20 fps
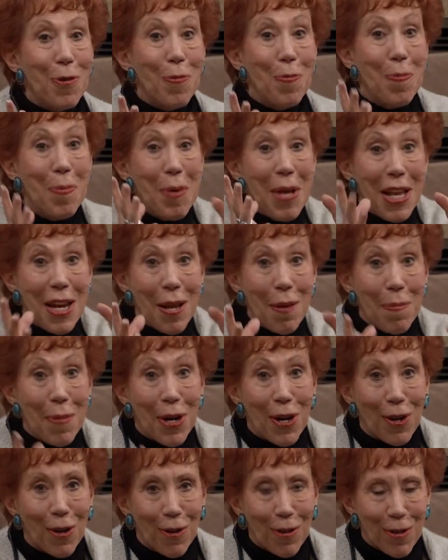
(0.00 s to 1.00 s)
many
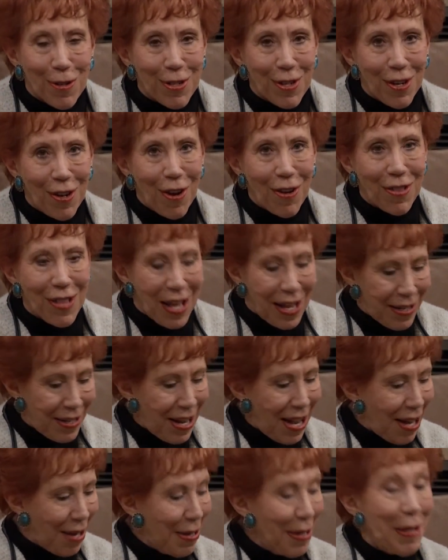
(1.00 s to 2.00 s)
miracles along that
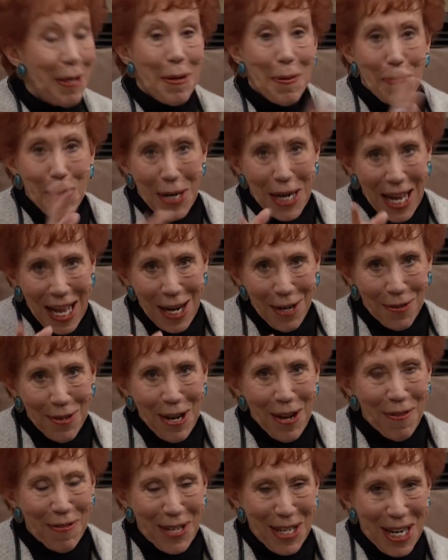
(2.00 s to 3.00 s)
line. But I don't
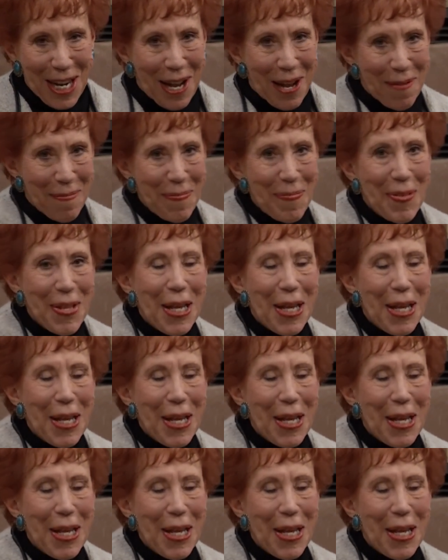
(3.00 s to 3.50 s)
have time.